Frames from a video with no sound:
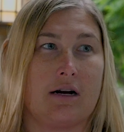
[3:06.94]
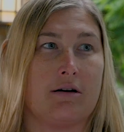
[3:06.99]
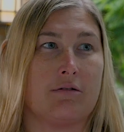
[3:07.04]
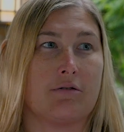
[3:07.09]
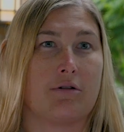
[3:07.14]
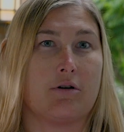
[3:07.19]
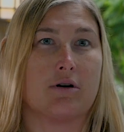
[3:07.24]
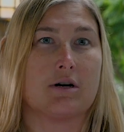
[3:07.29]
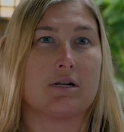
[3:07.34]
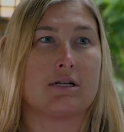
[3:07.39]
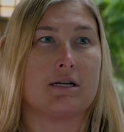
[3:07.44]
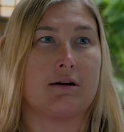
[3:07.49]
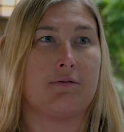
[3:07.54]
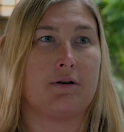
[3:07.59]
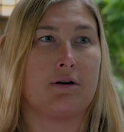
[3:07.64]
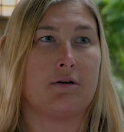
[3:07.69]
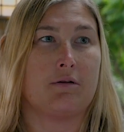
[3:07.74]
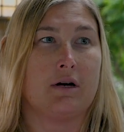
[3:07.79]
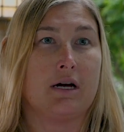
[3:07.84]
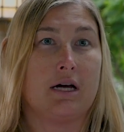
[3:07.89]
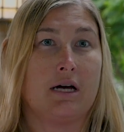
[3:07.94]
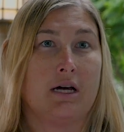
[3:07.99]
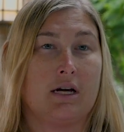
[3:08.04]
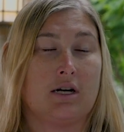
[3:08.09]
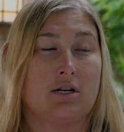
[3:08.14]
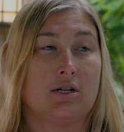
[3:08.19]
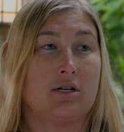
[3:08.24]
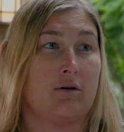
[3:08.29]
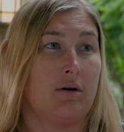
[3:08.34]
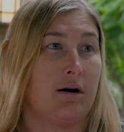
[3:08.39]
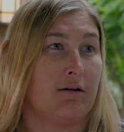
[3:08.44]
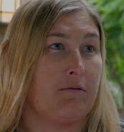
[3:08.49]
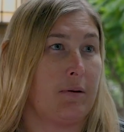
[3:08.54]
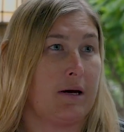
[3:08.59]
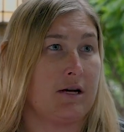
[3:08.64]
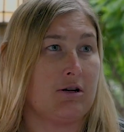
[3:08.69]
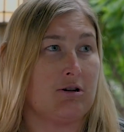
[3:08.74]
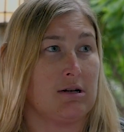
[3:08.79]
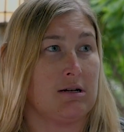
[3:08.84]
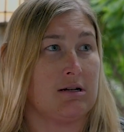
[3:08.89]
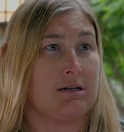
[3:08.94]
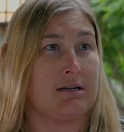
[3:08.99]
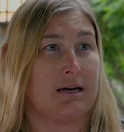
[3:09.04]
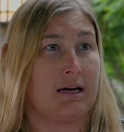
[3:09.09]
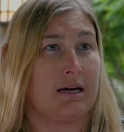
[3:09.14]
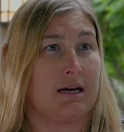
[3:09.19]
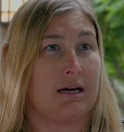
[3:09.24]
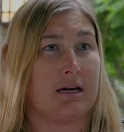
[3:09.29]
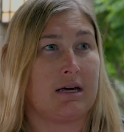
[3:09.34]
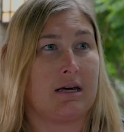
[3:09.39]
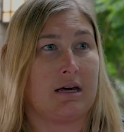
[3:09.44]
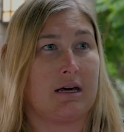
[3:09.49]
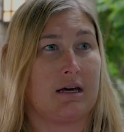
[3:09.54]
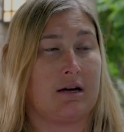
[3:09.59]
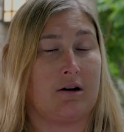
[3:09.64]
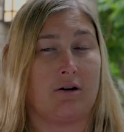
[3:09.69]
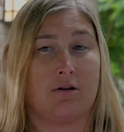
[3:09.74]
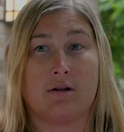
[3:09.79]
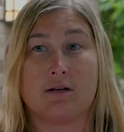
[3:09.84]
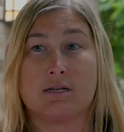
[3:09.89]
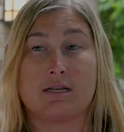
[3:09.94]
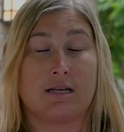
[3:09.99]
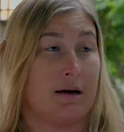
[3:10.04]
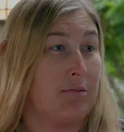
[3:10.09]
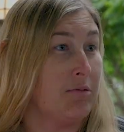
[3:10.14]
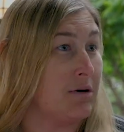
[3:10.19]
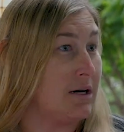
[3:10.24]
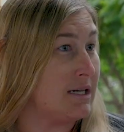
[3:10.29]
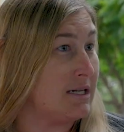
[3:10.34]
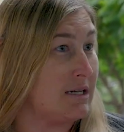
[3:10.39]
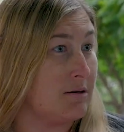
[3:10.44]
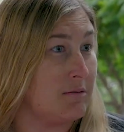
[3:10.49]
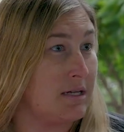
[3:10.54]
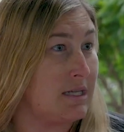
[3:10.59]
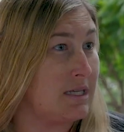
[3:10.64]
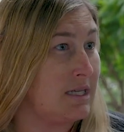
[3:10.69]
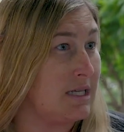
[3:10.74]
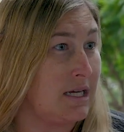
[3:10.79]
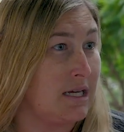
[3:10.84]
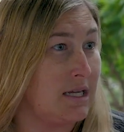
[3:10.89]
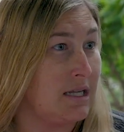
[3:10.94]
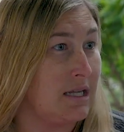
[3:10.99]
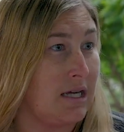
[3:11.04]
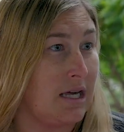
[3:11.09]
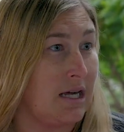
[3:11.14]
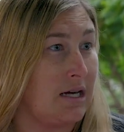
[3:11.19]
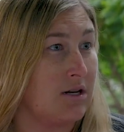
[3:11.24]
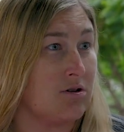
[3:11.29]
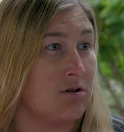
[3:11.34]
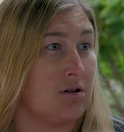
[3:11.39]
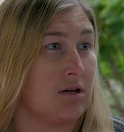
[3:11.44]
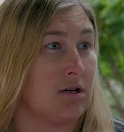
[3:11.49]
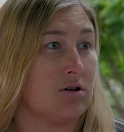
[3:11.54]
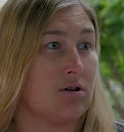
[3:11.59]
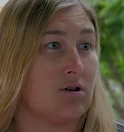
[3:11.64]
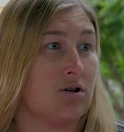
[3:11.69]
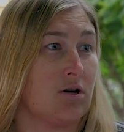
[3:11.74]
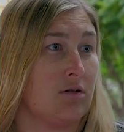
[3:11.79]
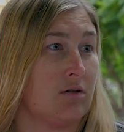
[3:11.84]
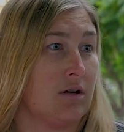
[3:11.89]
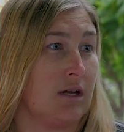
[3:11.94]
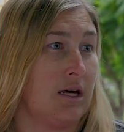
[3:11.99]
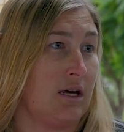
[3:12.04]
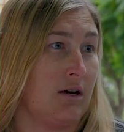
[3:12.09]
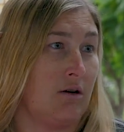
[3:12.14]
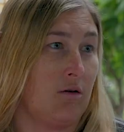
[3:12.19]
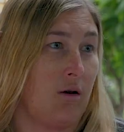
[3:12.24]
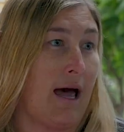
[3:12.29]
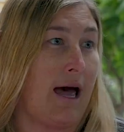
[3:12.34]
Now, of course, if you do have patients like, you know, the celebrities that we see, like Angelina Jolie, who